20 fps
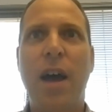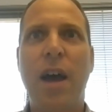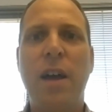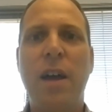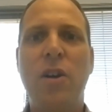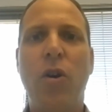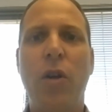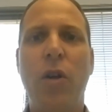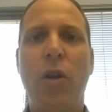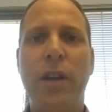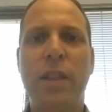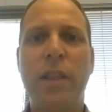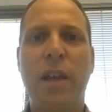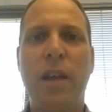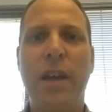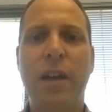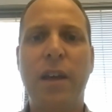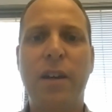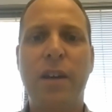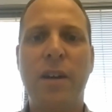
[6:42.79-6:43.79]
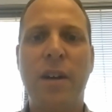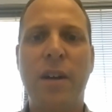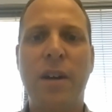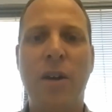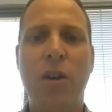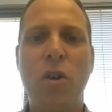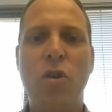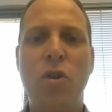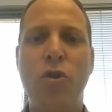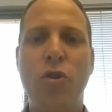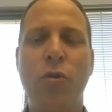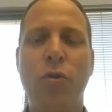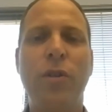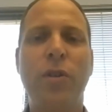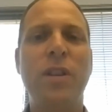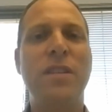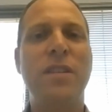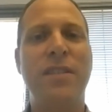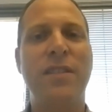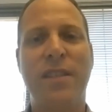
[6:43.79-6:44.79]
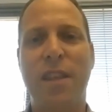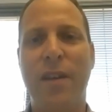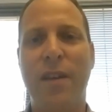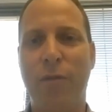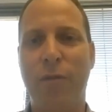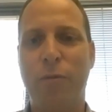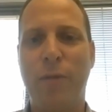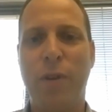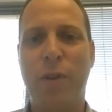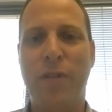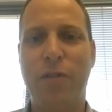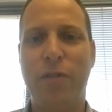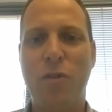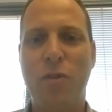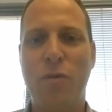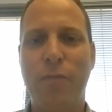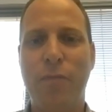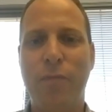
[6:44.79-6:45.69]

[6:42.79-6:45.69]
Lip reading: I call it like a journalist level research.